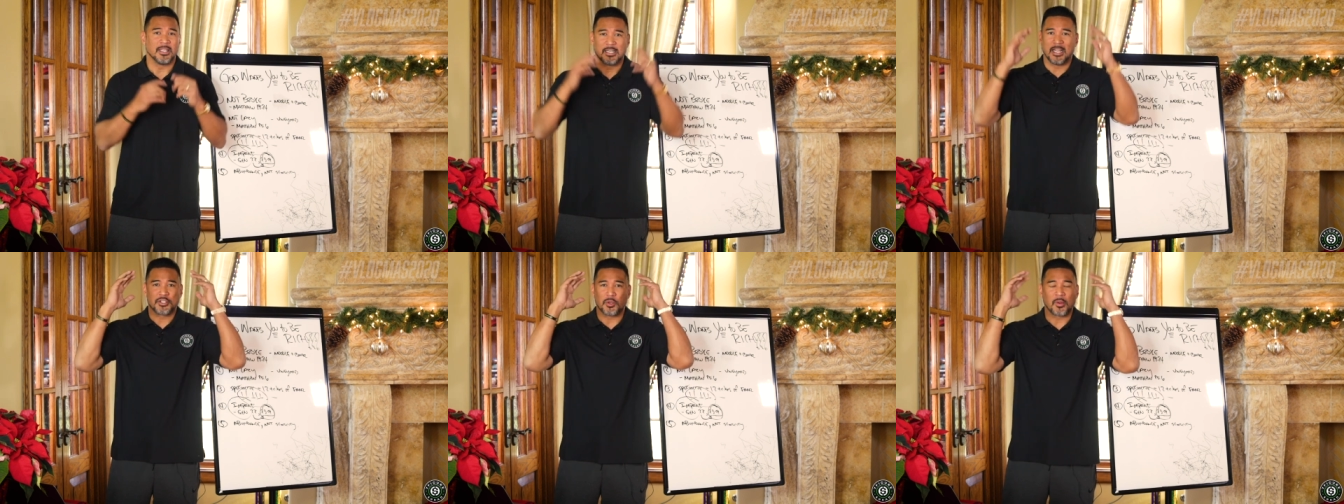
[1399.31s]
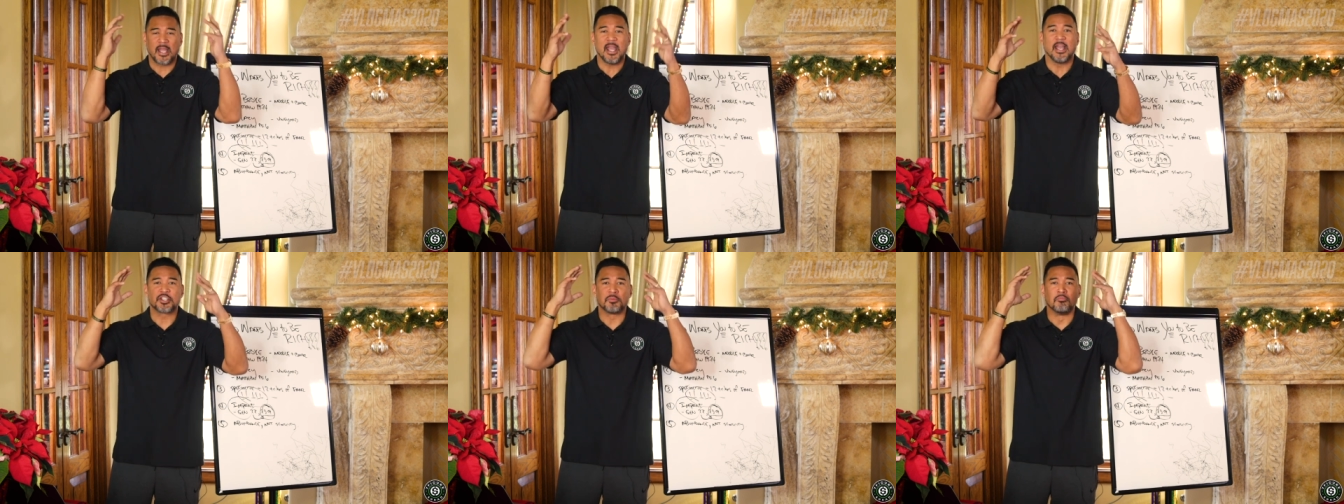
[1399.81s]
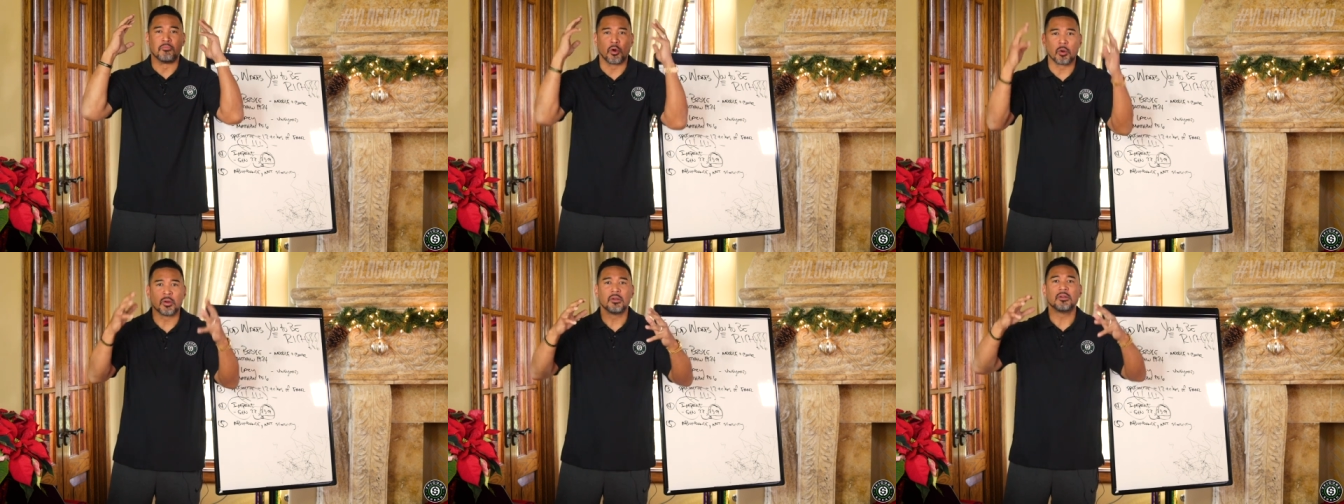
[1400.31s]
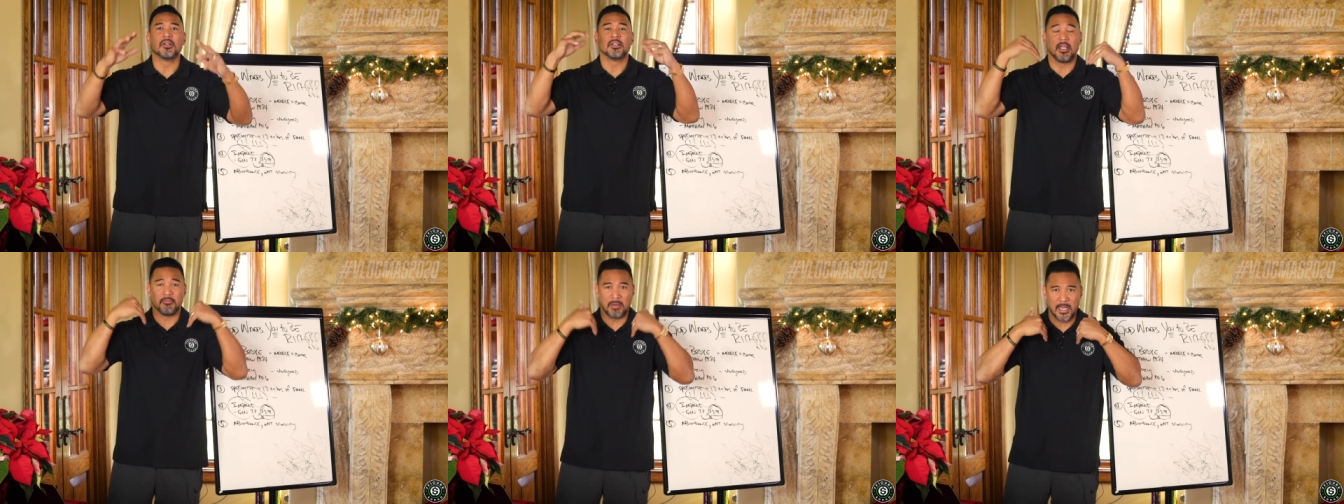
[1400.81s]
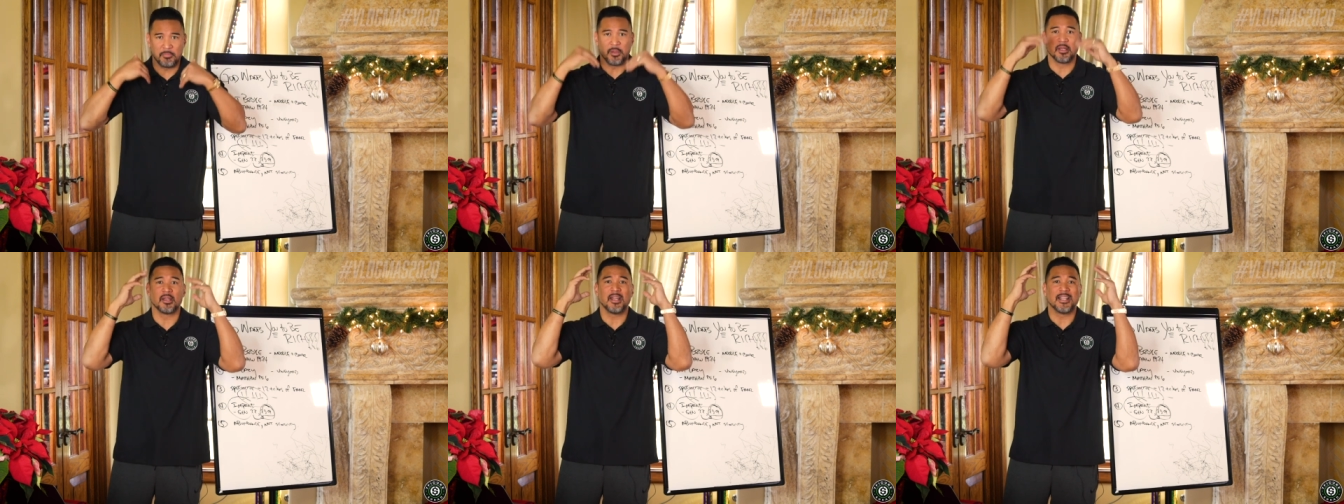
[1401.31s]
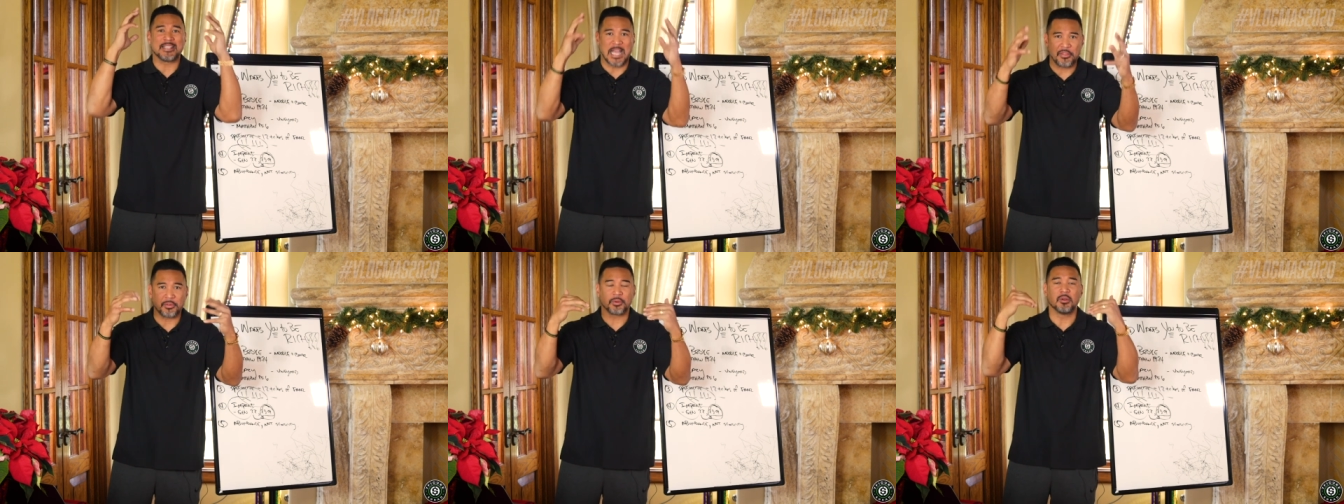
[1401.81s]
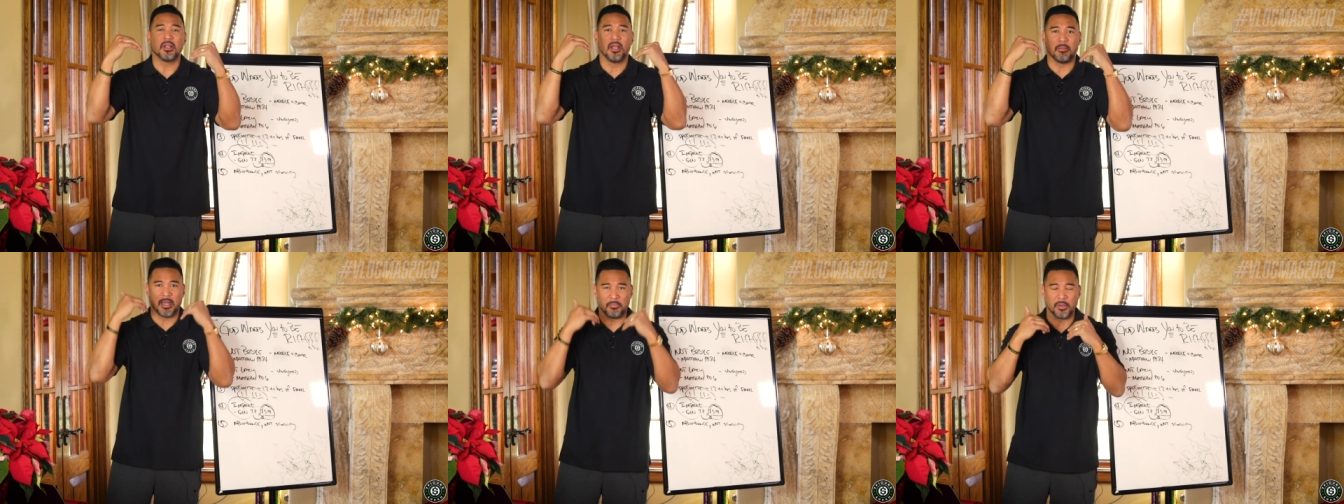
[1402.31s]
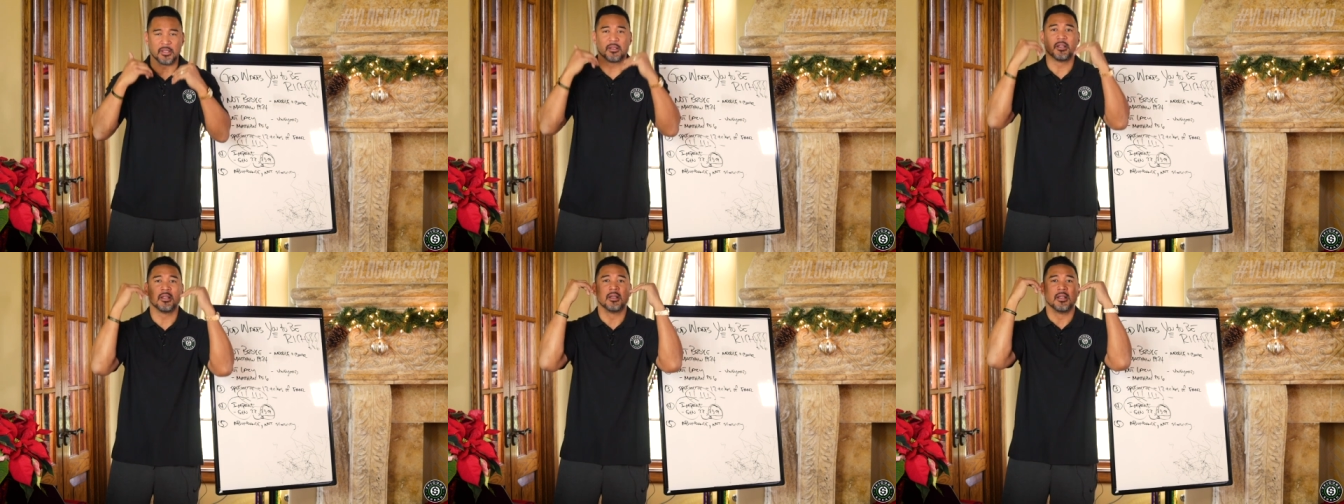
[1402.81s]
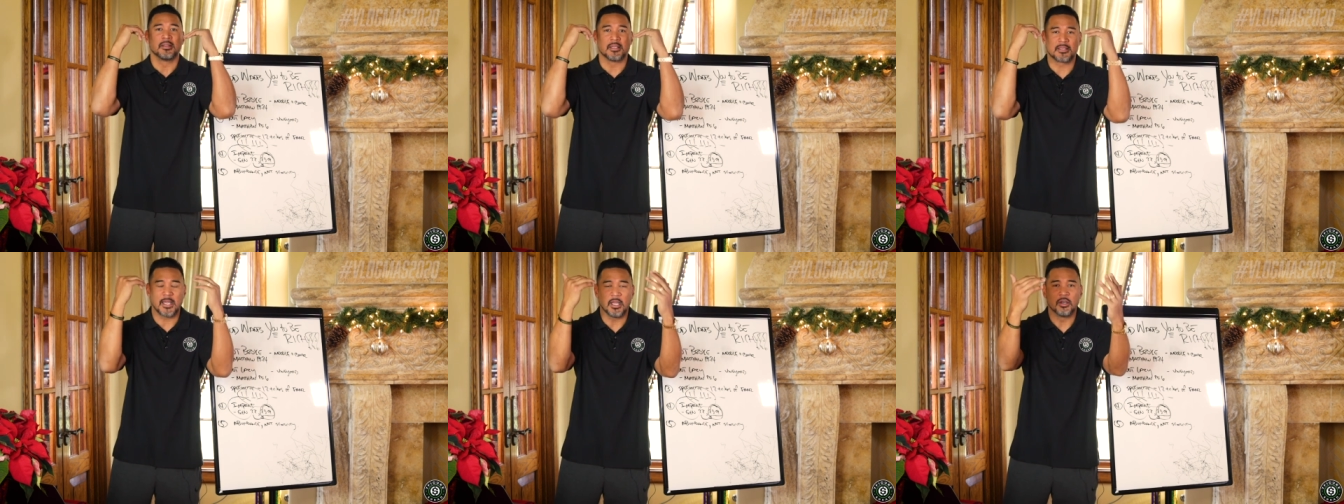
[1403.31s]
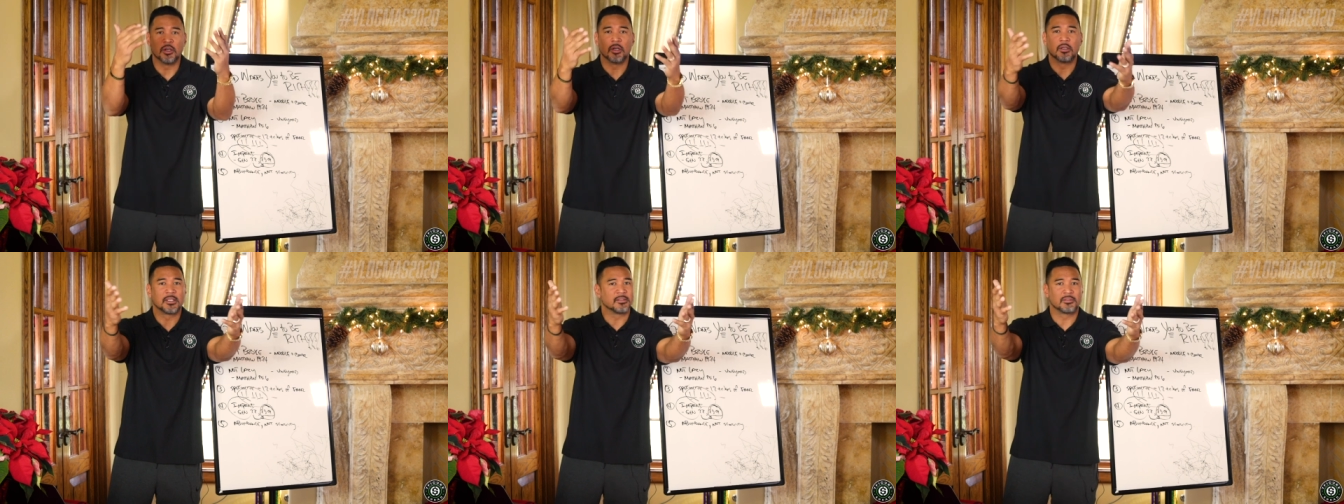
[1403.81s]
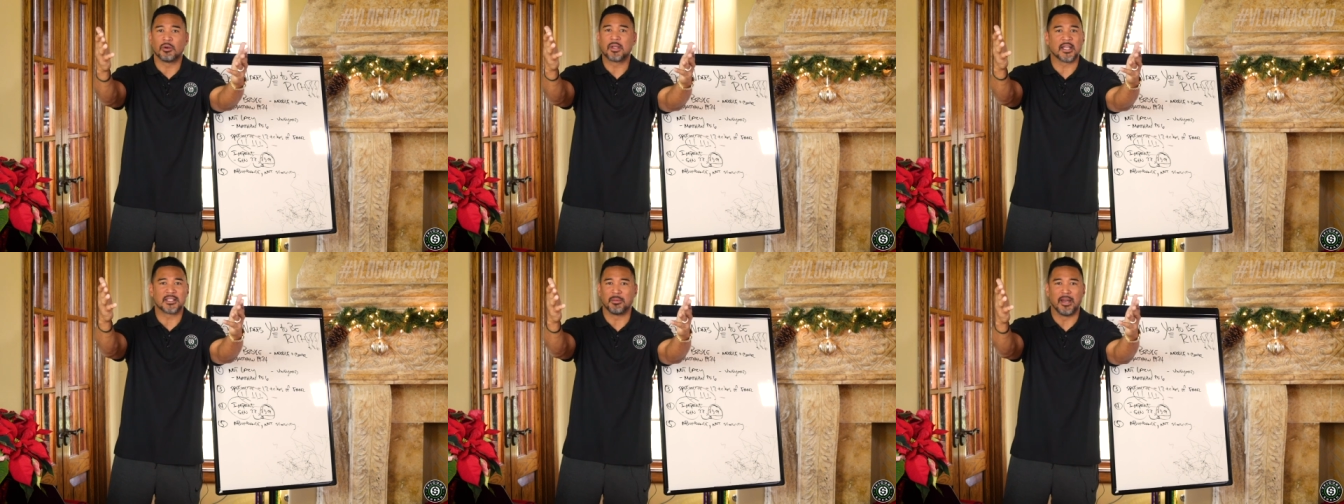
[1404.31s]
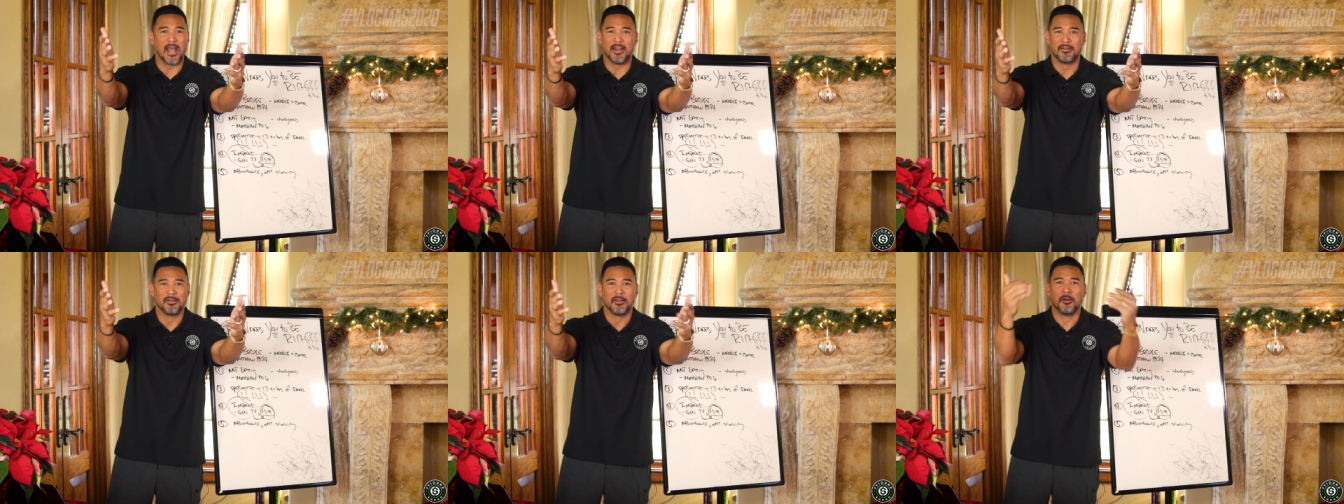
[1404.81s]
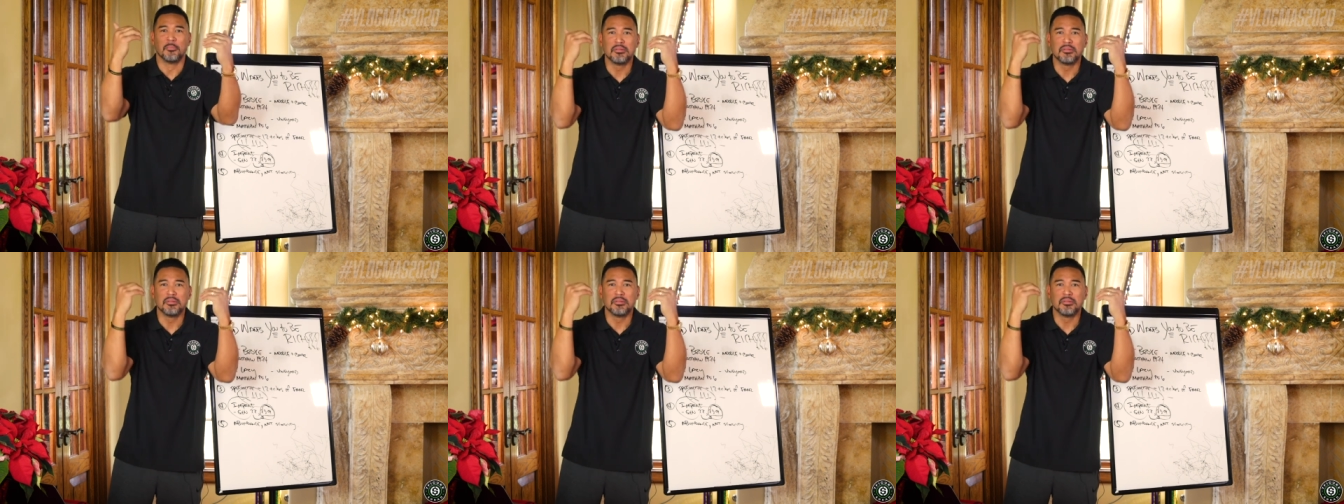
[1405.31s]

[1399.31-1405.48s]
then it's okay. It's moral, in my opinion. It's ethical, in my opinion, to say, go get some of that.